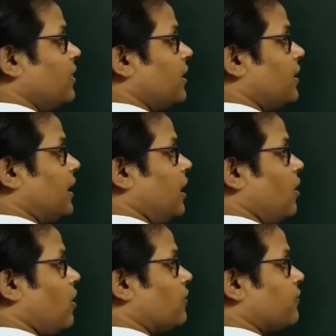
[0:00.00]
the ray
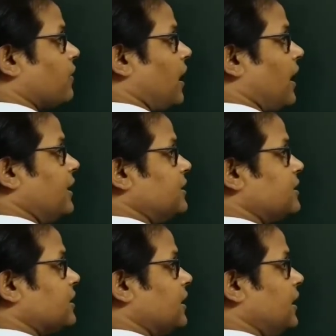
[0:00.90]
of light,